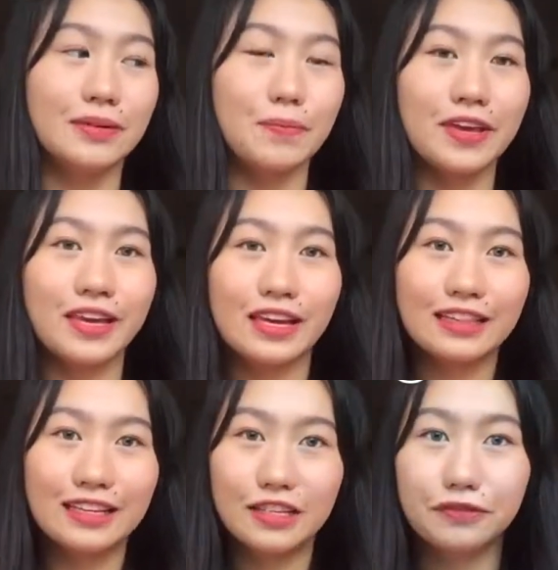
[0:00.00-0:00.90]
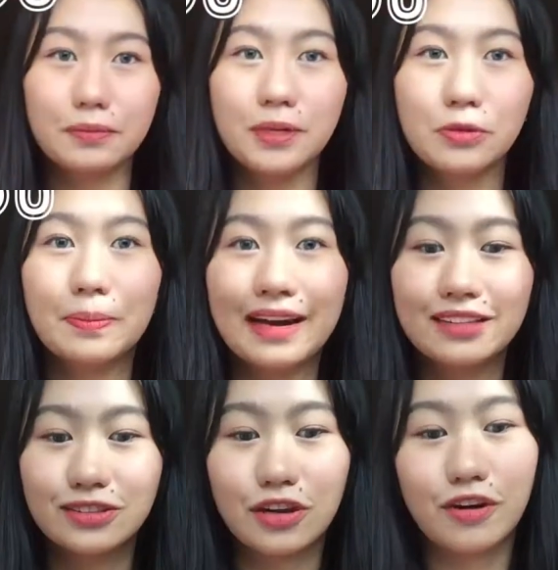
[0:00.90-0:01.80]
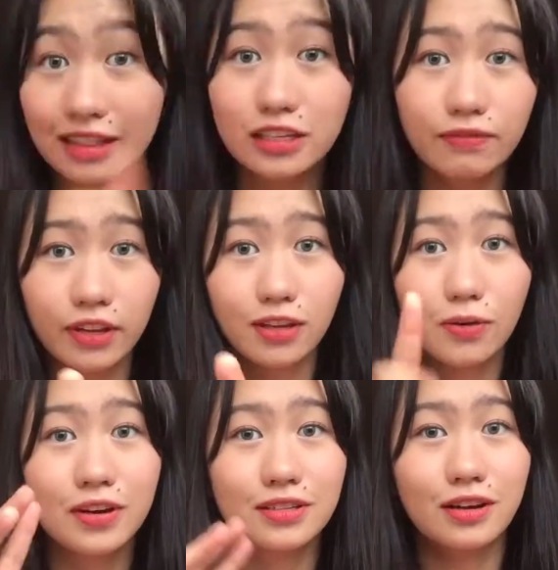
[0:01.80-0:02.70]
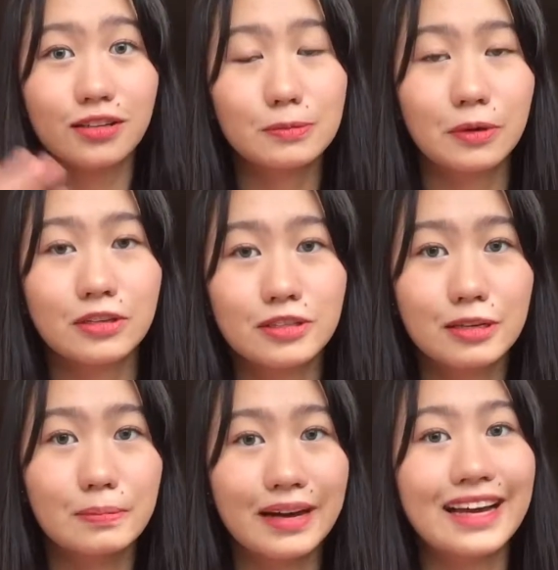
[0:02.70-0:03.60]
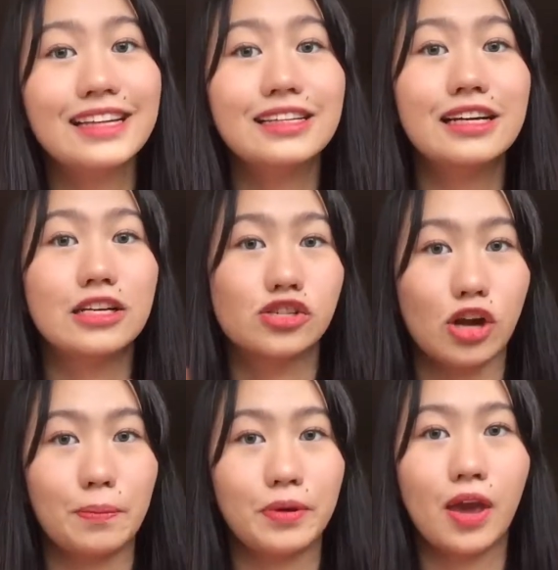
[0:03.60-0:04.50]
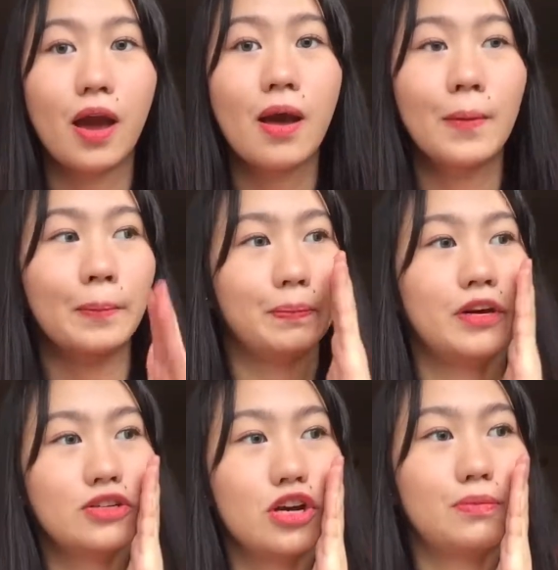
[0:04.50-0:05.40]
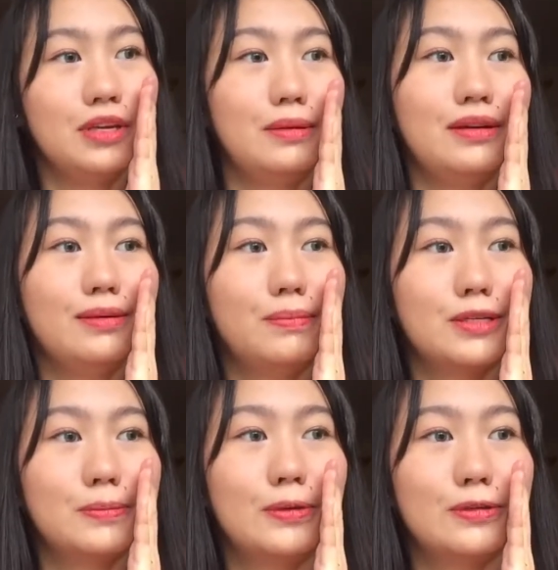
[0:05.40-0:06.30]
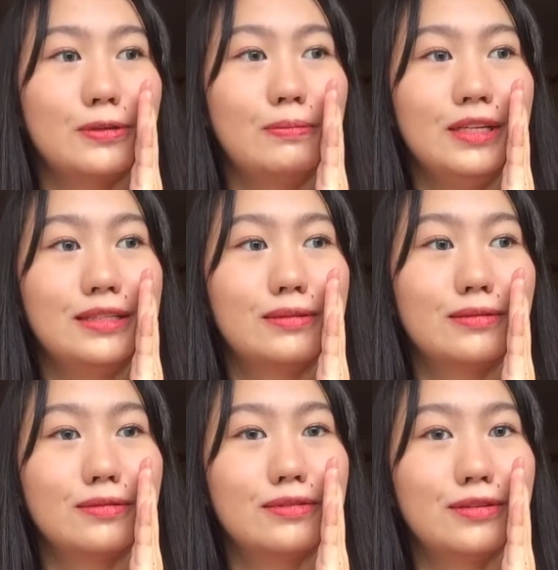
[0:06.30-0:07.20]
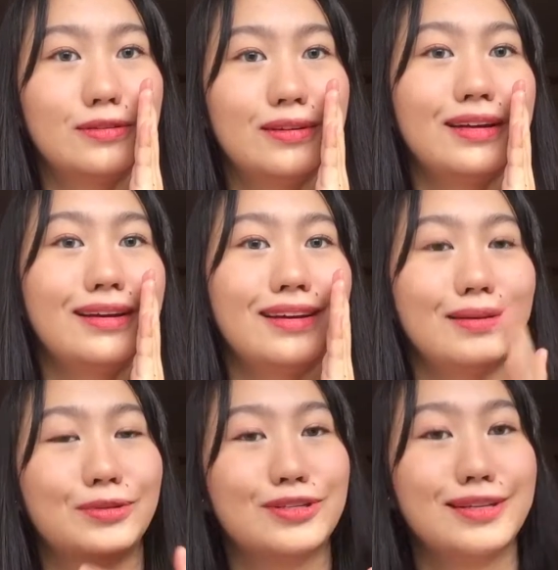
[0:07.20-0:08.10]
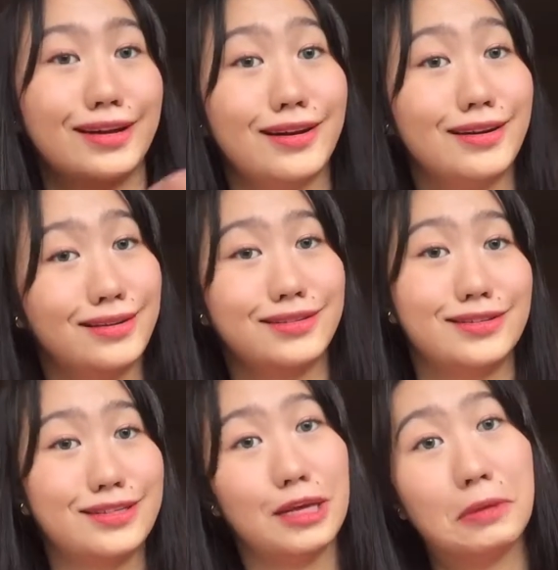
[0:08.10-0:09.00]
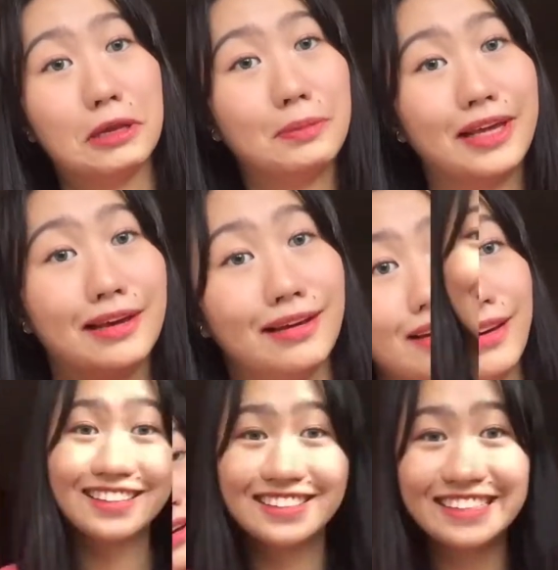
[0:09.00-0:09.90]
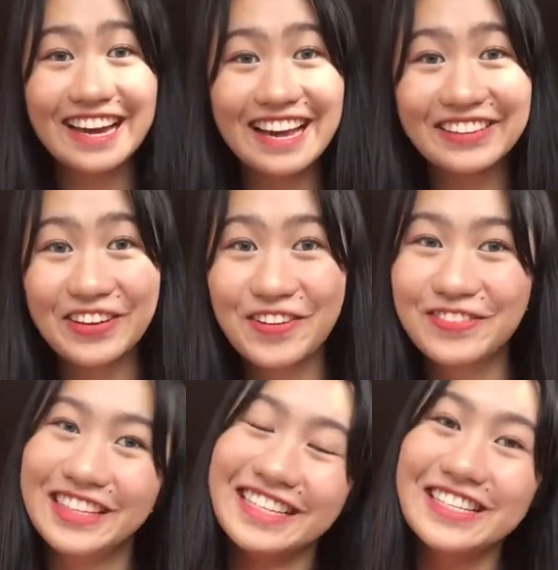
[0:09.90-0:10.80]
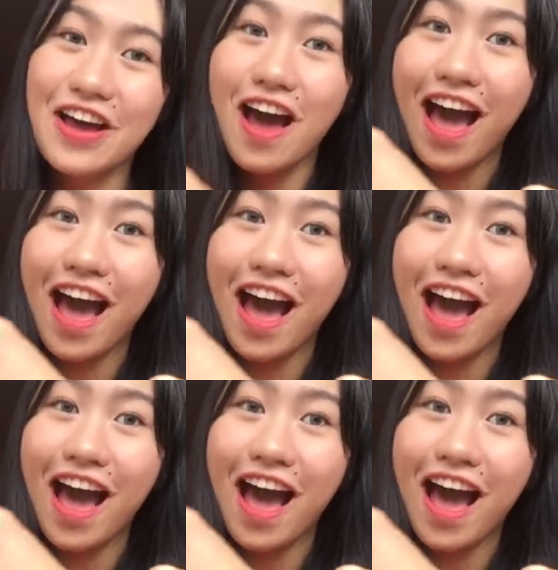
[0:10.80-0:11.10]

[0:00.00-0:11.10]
making it easy for me to buy stuff. This video is not sponsored by Shopee. Pero Shopee, pa-sponsor please kung gusto nyo. I'm just here. Just email me. That's the end of this